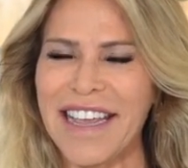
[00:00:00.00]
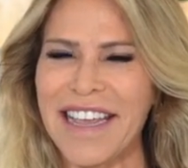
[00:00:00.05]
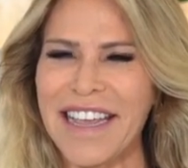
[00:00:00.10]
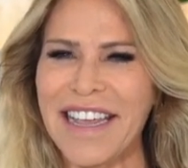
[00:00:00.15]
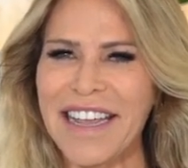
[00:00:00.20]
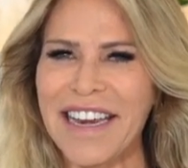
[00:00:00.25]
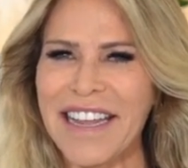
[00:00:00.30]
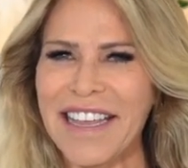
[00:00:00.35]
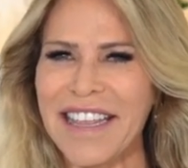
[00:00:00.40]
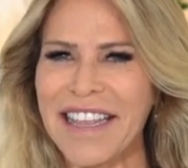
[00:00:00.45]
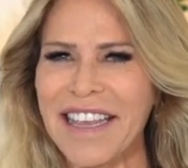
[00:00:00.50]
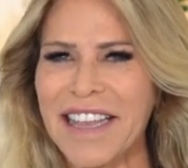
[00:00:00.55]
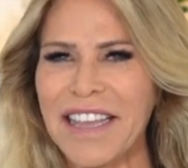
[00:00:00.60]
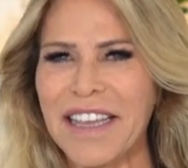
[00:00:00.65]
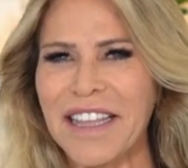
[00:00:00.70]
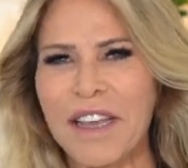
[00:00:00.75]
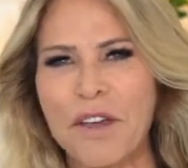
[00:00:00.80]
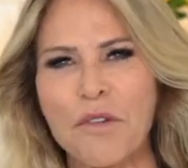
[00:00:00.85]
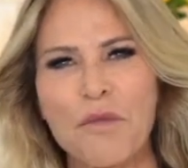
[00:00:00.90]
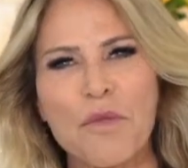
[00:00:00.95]

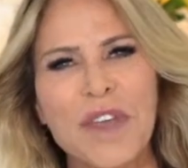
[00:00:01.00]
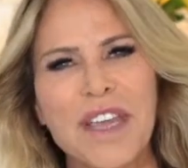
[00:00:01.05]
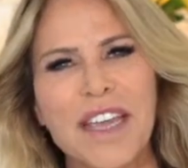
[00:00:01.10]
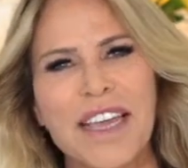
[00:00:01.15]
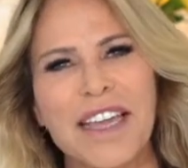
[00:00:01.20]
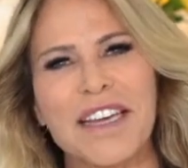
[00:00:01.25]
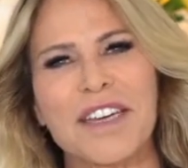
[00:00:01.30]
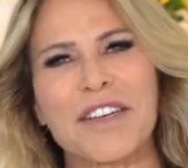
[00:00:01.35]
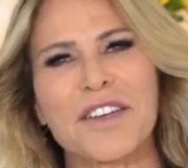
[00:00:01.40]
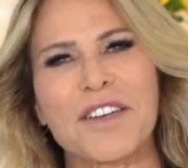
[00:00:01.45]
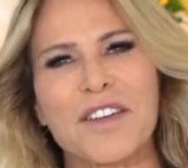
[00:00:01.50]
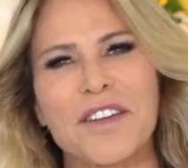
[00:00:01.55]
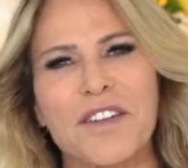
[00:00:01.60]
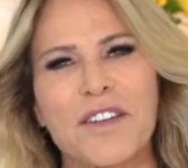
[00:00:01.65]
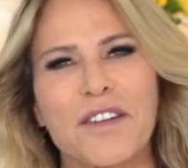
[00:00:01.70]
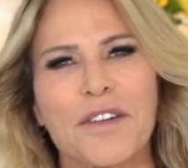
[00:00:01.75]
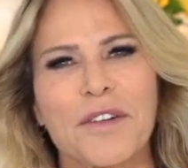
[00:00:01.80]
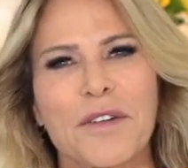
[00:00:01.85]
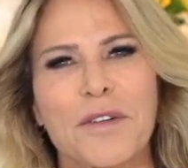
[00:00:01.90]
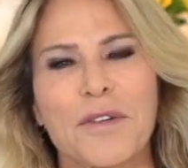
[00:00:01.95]
Anything that we can
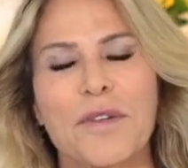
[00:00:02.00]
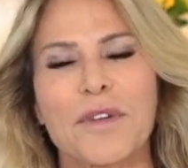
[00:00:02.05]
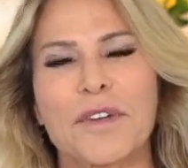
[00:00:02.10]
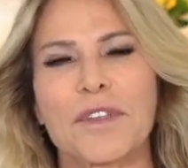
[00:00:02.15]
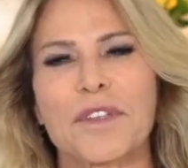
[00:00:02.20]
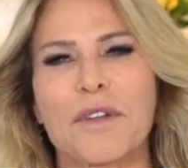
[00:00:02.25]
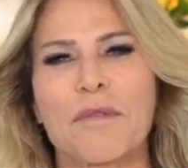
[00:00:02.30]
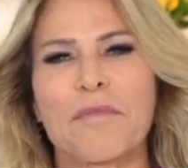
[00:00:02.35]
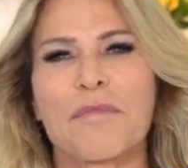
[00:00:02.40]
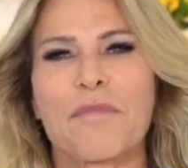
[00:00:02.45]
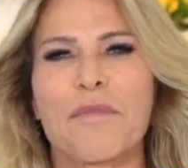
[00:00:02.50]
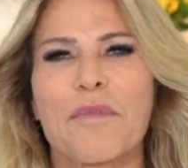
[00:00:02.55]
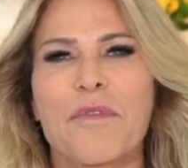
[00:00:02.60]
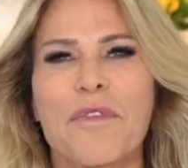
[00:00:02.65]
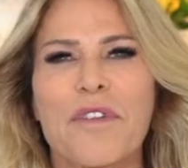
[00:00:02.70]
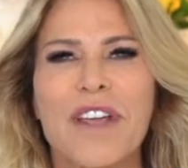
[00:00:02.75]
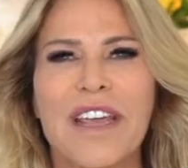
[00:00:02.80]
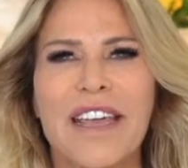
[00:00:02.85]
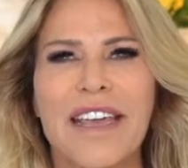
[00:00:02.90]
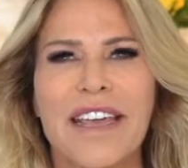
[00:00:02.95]
do to
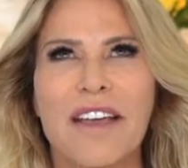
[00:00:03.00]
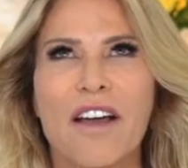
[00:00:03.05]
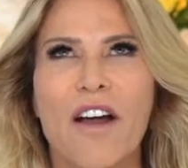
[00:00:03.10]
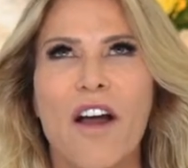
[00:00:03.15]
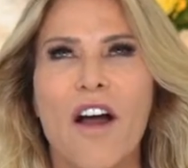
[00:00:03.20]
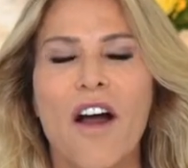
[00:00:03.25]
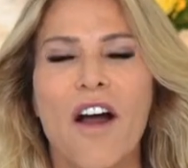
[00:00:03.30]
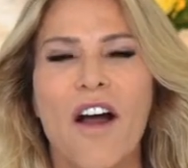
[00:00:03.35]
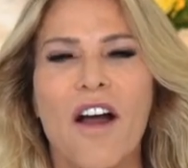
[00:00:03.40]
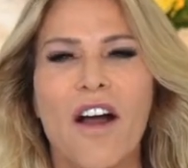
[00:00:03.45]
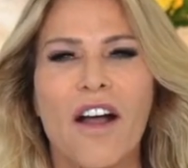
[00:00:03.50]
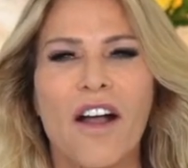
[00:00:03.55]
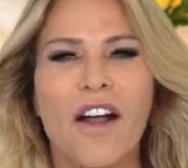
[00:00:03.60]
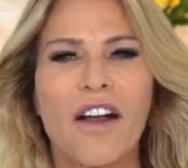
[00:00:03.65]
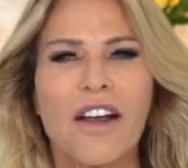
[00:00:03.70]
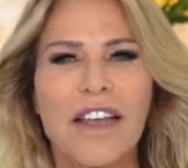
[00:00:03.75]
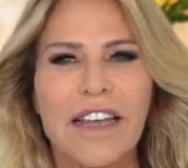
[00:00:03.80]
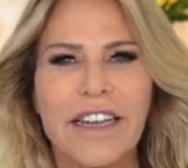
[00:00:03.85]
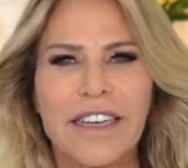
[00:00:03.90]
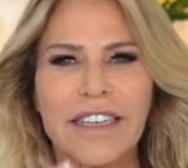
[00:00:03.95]
bring
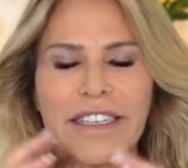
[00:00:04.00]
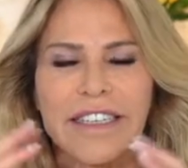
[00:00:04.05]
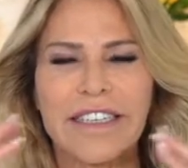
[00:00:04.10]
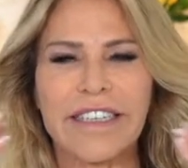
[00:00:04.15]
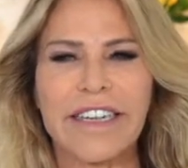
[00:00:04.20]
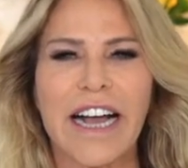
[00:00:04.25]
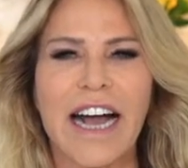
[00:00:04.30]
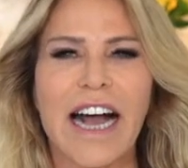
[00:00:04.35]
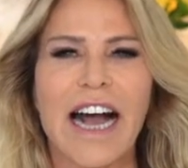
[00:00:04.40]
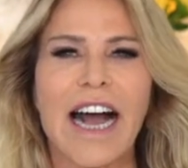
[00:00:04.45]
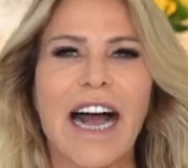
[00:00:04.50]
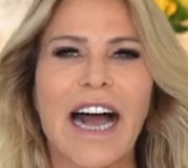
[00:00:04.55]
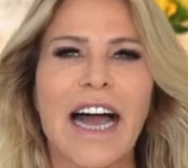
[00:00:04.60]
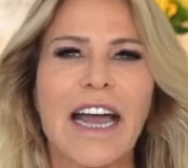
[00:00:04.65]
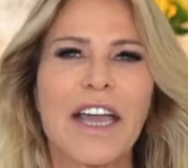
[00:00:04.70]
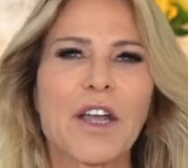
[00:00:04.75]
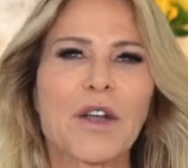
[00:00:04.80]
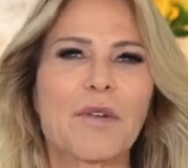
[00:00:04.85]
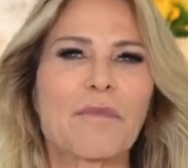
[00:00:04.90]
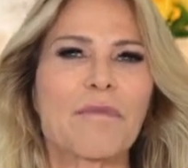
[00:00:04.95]
our
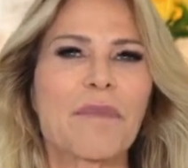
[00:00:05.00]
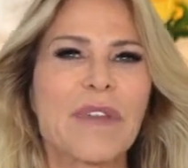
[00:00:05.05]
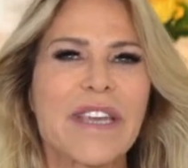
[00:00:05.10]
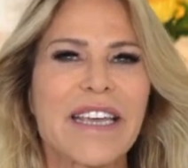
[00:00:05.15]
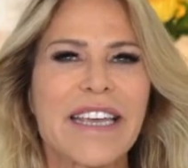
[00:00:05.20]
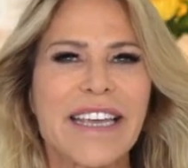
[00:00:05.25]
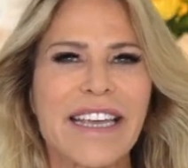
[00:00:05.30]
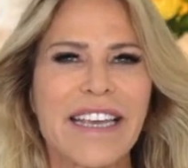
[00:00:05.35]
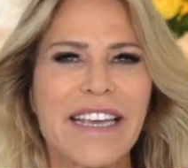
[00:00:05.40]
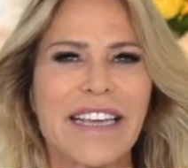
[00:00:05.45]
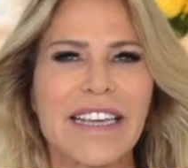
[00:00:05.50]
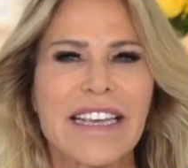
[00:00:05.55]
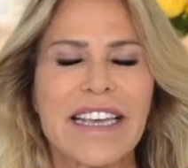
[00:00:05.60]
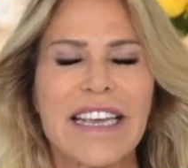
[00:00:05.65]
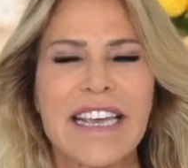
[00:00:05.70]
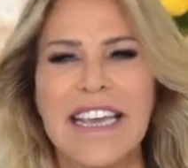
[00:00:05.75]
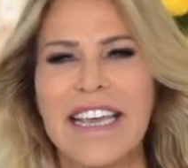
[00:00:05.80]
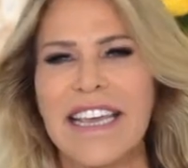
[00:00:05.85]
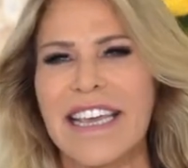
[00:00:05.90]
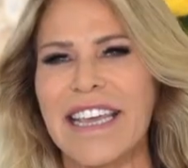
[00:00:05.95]
entire being
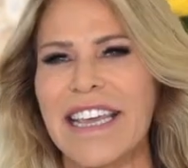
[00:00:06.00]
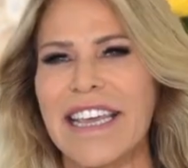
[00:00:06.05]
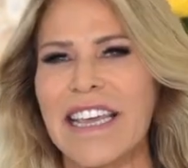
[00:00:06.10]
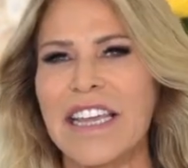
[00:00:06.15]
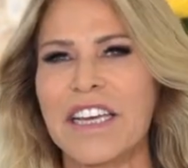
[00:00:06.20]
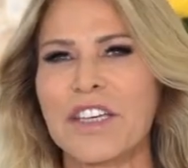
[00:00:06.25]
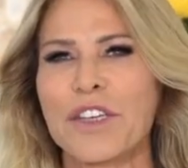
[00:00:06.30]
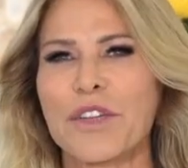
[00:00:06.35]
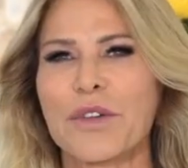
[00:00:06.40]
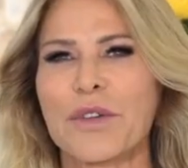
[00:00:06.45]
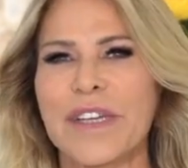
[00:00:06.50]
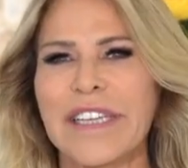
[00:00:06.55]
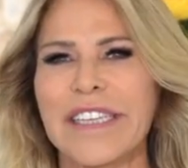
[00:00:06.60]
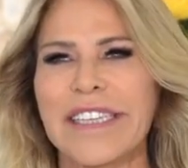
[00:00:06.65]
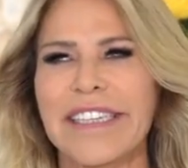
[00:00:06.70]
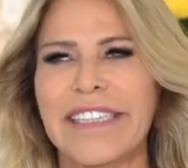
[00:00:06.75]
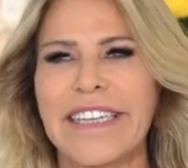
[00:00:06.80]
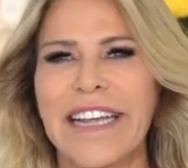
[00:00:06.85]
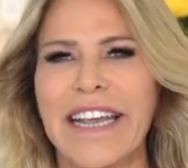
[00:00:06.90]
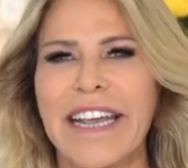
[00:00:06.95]
into a
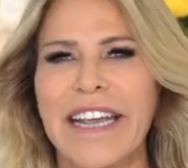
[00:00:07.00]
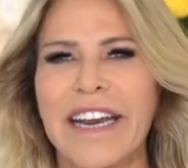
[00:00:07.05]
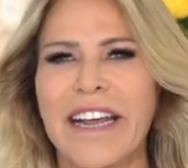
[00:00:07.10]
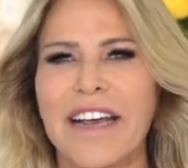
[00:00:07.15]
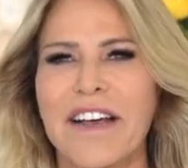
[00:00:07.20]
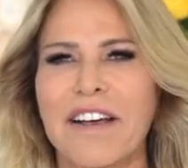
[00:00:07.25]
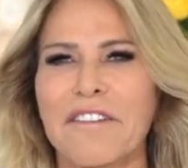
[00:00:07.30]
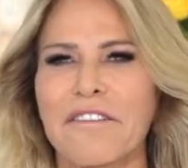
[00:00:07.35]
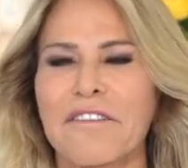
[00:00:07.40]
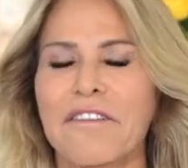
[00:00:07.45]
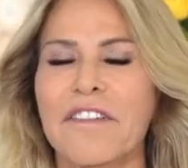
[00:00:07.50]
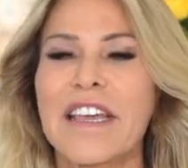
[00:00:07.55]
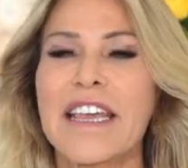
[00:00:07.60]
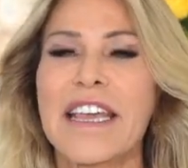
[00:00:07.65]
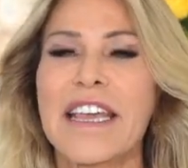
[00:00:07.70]
state of,